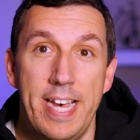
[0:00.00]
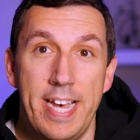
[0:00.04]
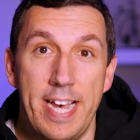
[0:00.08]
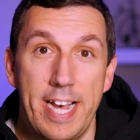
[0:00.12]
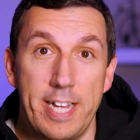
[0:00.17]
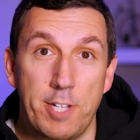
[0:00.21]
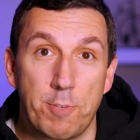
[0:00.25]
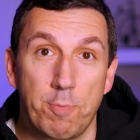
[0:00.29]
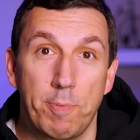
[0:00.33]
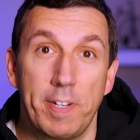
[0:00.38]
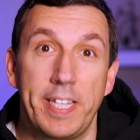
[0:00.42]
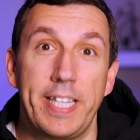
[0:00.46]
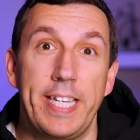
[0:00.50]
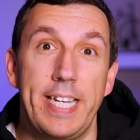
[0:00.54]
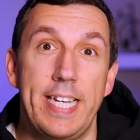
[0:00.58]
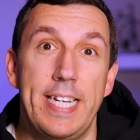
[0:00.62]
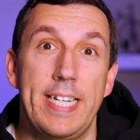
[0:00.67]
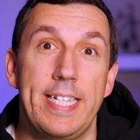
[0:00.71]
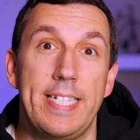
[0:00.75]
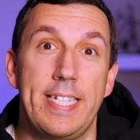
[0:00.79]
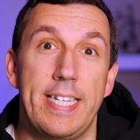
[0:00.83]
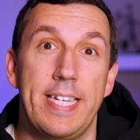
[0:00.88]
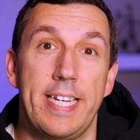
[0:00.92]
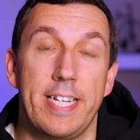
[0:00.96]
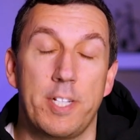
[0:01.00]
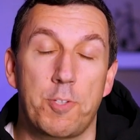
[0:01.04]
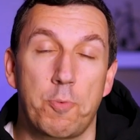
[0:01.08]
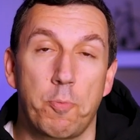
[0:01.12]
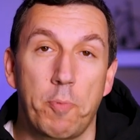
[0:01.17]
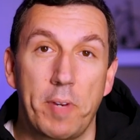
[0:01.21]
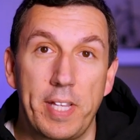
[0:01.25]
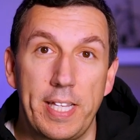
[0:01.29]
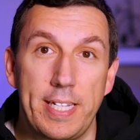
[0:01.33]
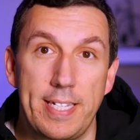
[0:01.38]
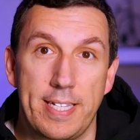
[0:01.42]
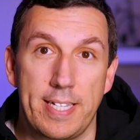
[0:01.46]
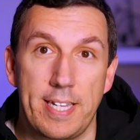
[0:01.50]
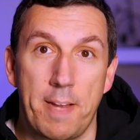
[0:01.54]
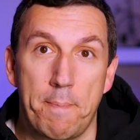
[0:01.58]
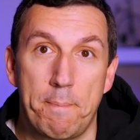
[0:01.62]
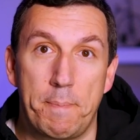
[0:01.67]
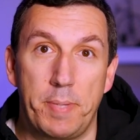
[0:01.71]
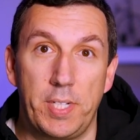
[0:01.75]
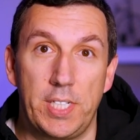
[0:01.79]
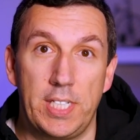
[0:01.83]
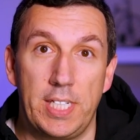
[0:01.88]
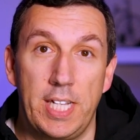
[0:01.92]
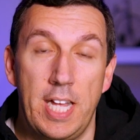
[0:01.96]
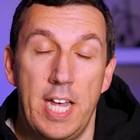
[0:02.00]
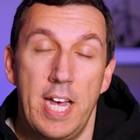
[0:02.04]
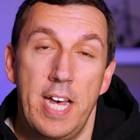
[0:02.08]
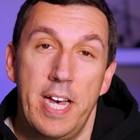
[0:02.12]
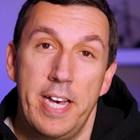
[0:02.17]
It's really easy, it's really simple.